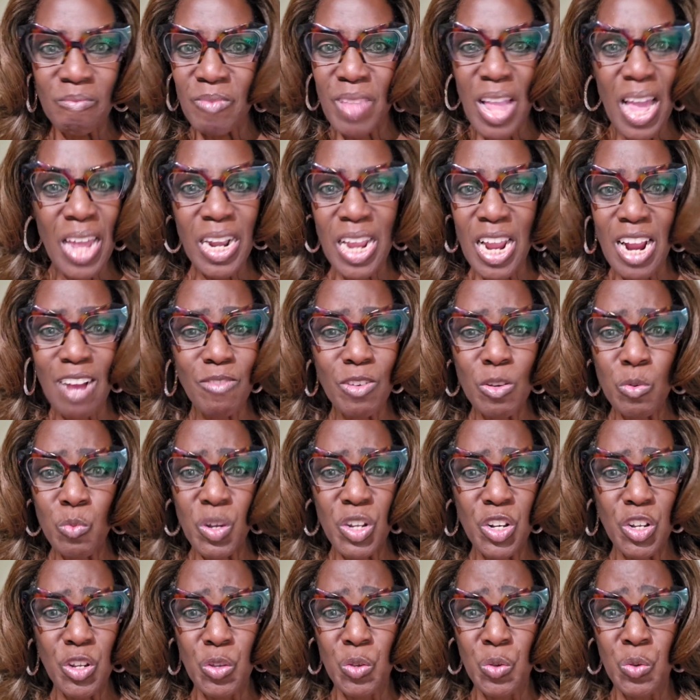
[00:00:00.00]
not
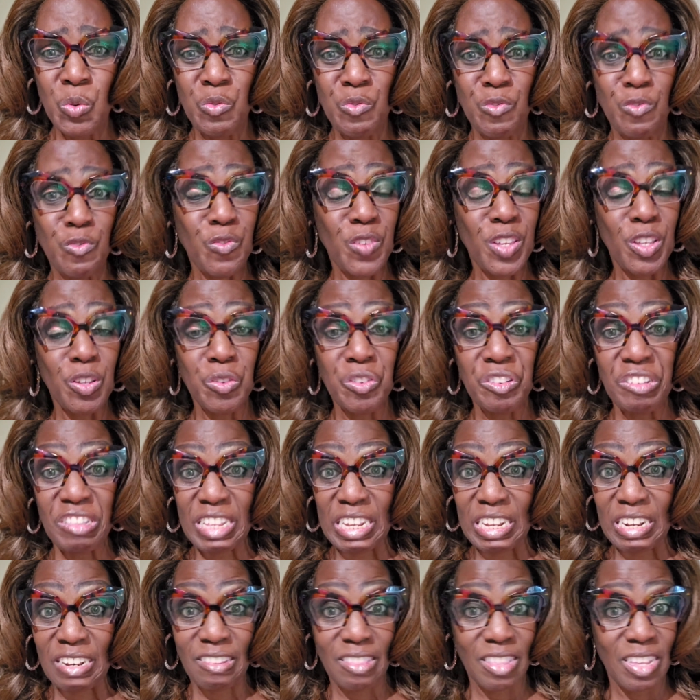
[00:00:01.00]
everyone who feels
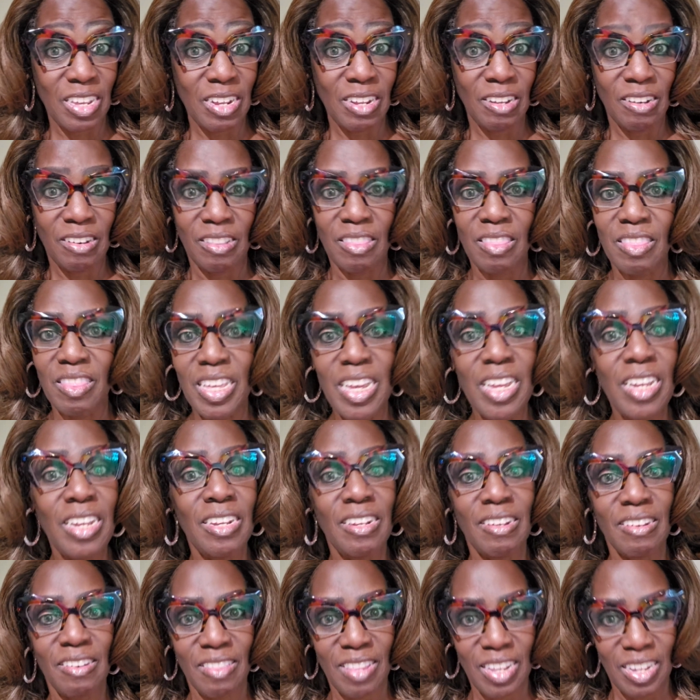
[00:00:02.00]
these things and
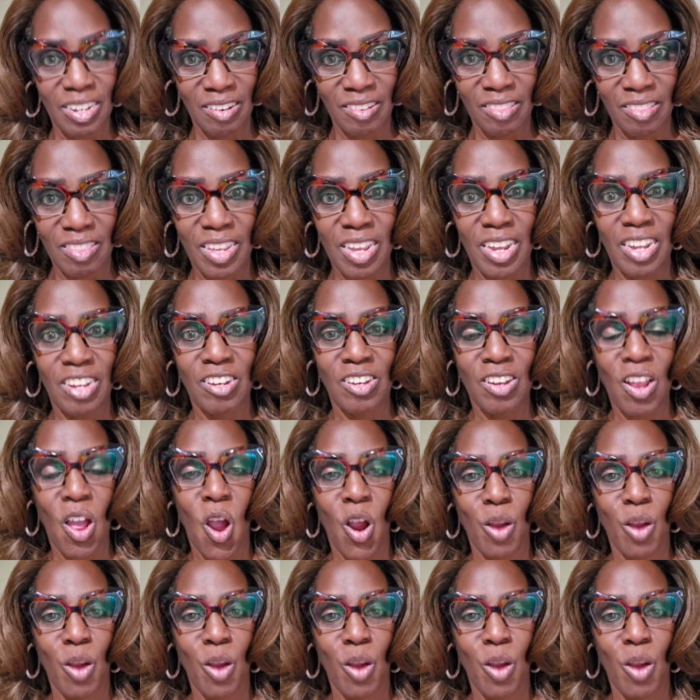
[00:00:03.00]
thinks these things